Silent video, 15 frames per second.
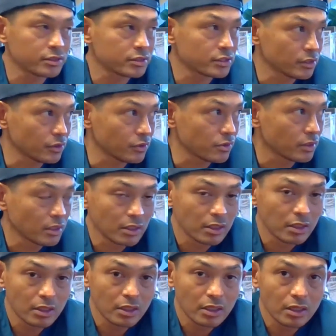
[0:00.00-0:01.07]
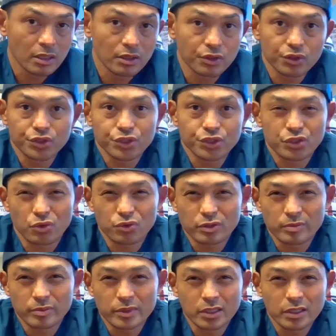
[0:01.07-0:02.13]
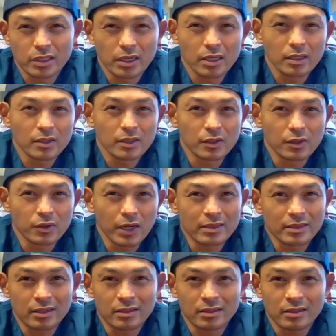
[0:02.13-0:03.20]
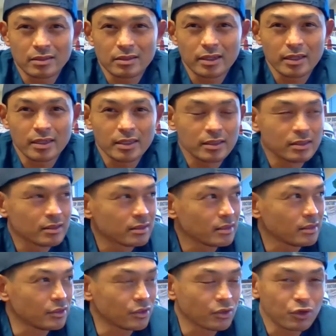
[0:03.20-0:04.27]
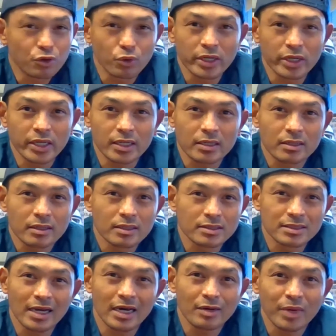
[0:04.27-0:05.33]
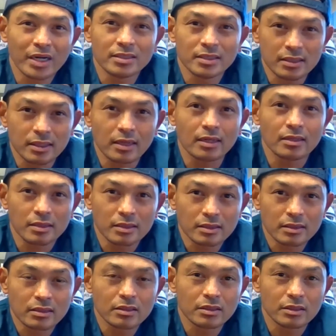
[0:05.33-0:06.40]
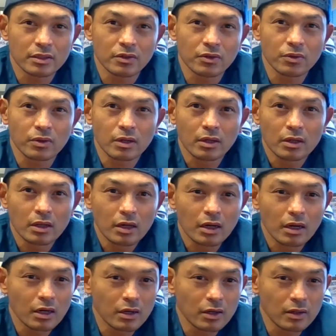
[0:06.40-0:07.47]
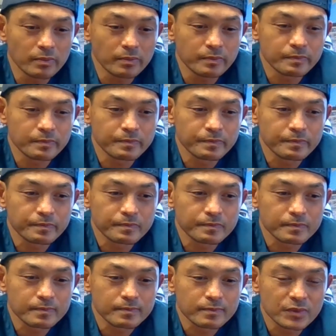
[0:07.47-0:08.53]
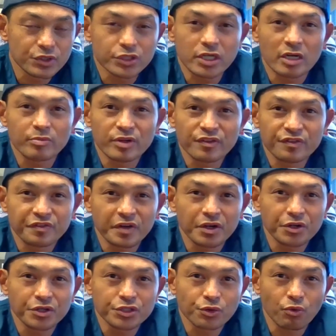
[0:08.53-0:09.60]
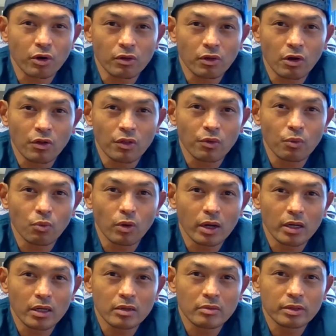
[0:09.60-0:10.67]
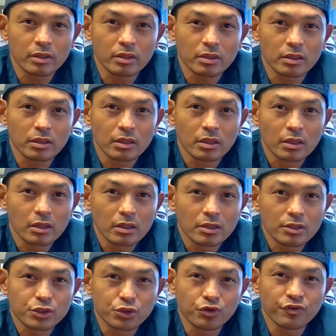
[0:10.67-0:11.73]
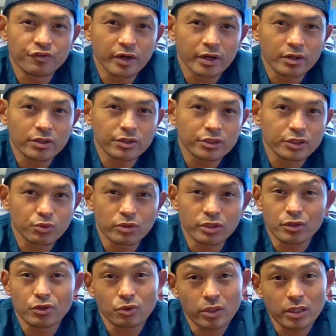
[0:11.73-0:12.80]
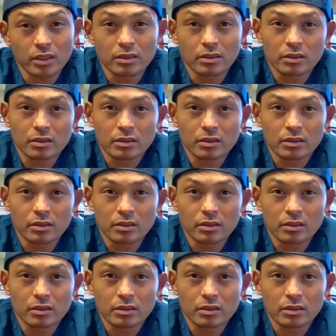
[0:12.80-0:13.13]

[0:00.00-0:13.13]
So, and it just showed to me that, you know, at the end of the day, you know, quitting is not in my DNA, you know? Um, there's going to be failures along the way, but true failure is when you quit.